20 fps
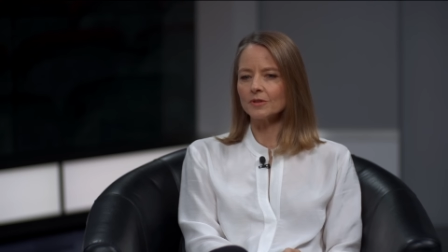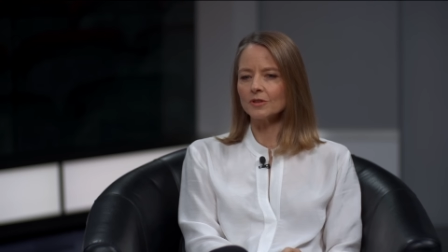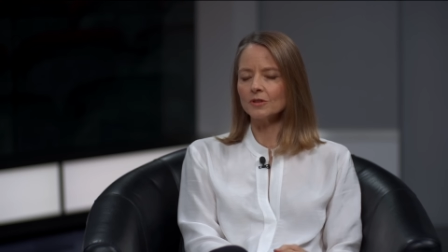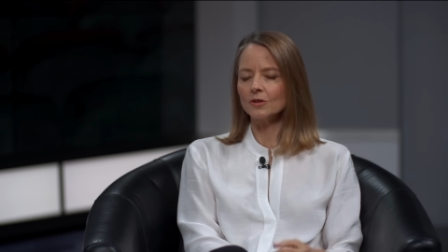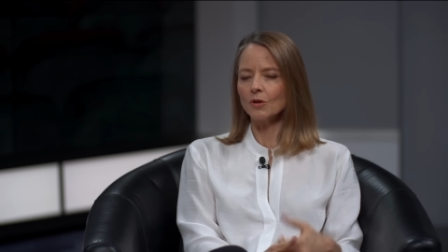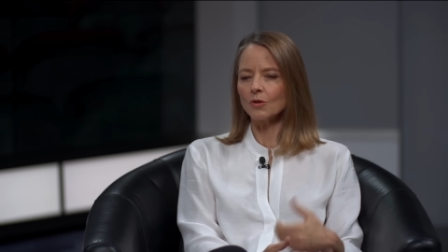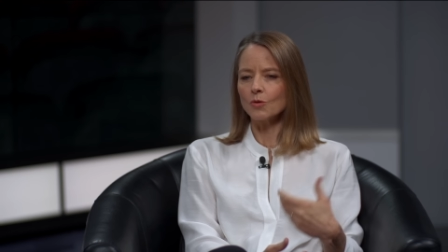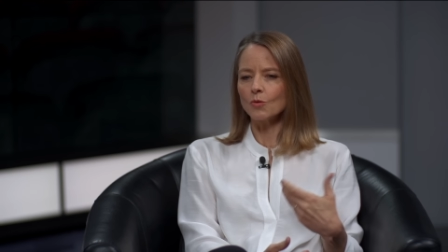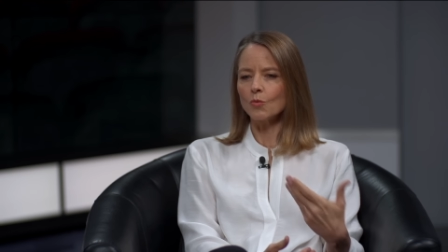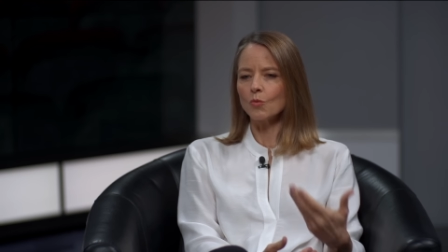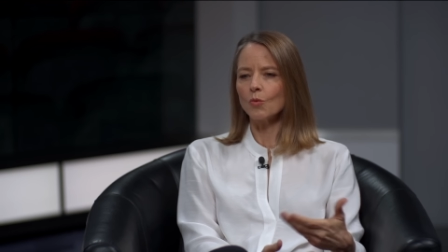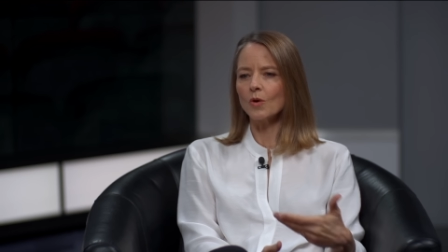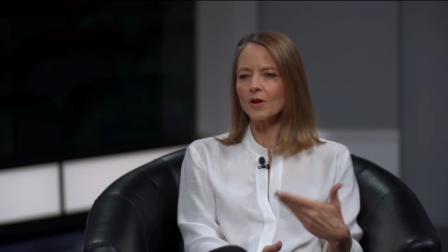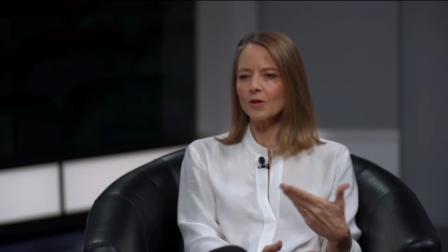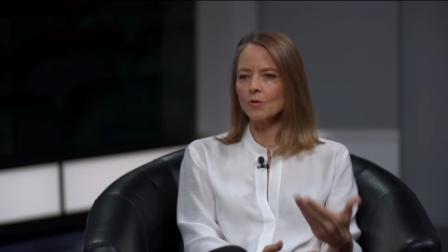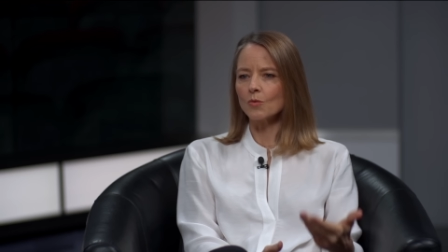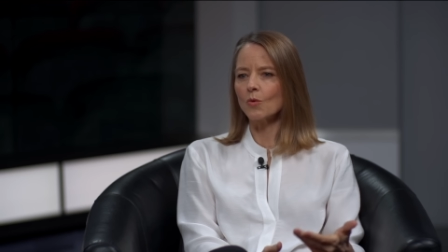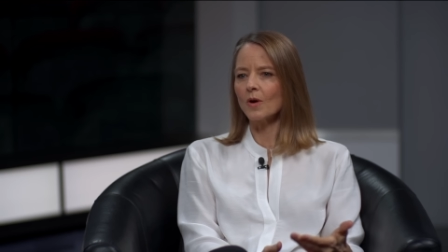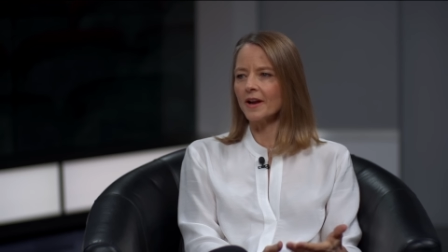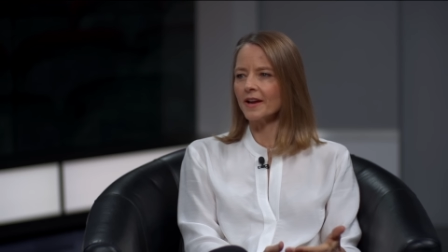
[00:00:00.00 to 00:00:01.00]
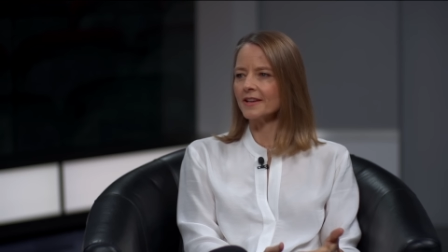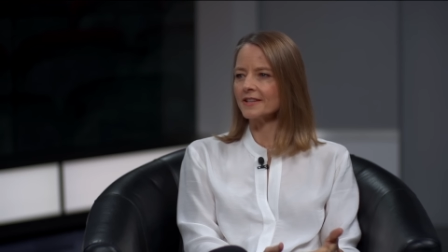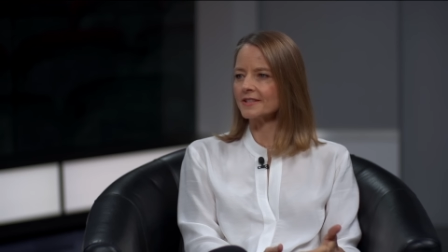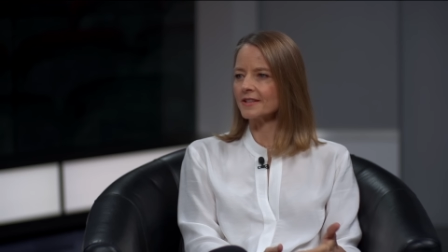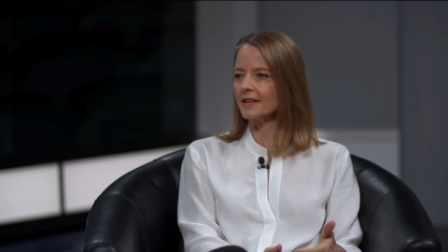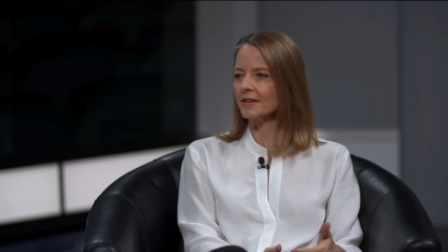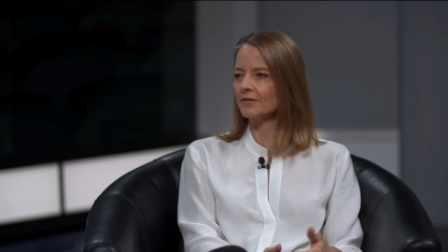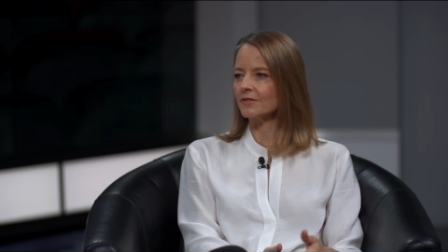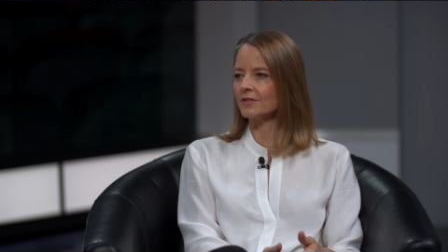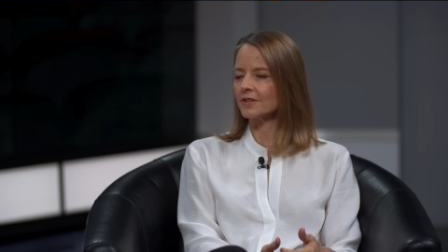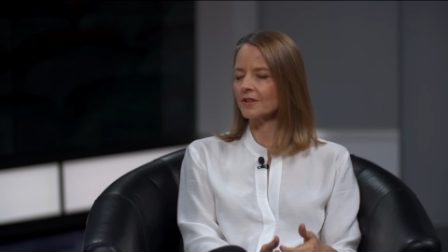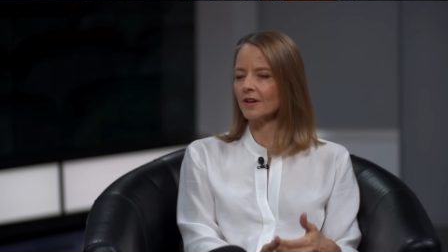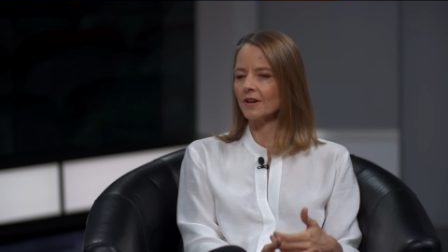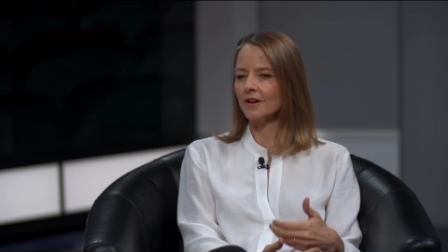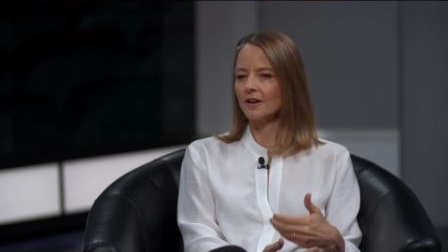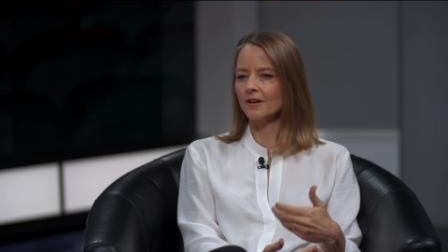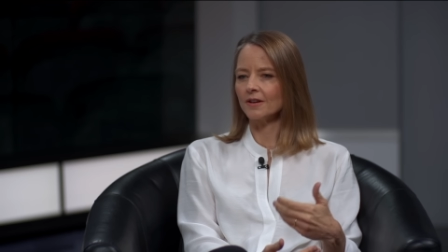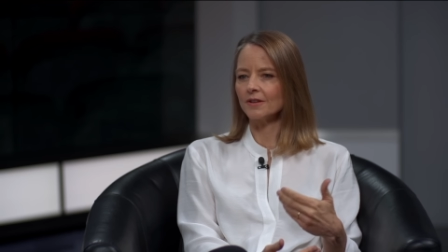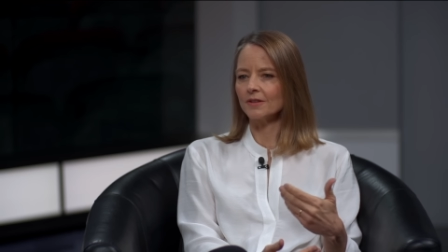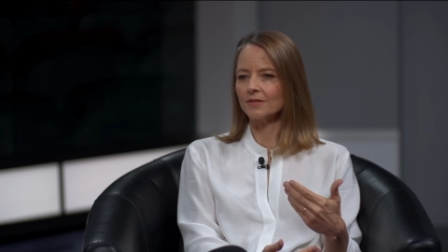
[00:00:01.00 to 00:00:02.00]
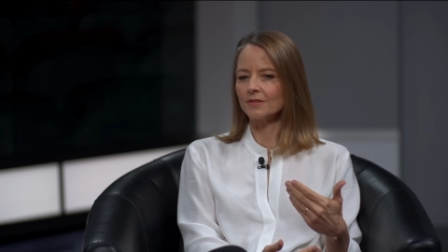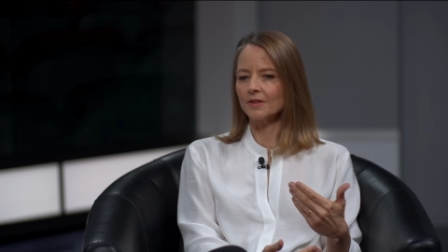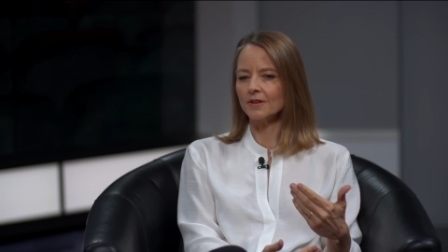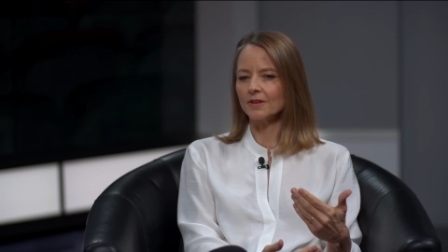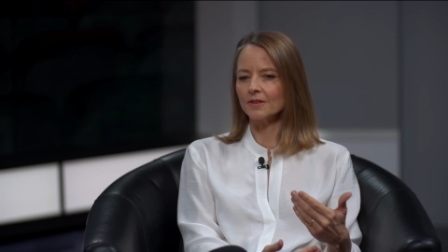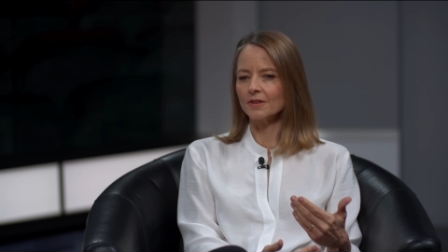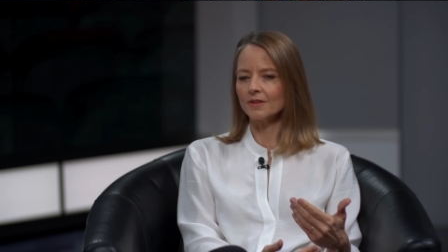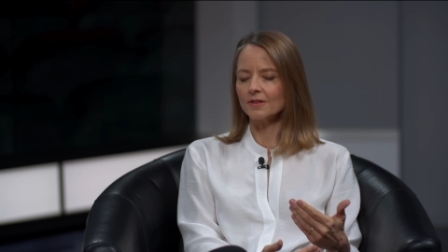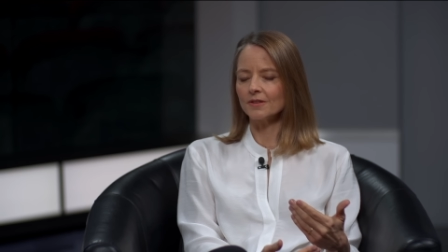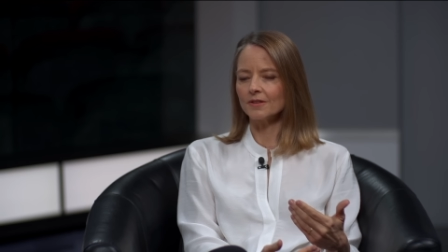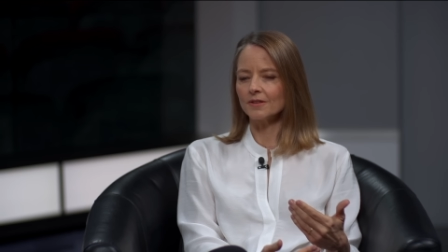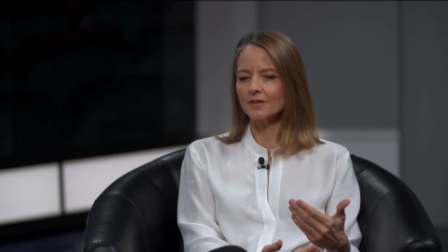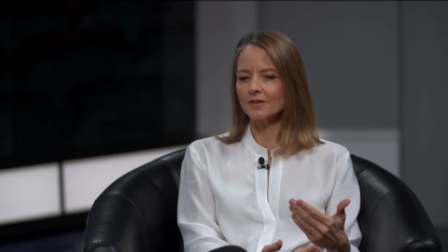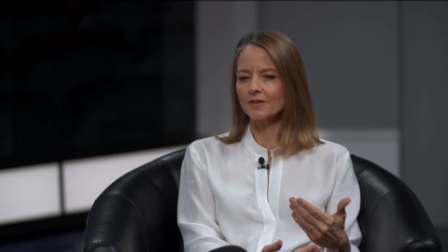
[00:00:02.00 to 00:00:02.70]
you know, the, one of the ways that, uh, the,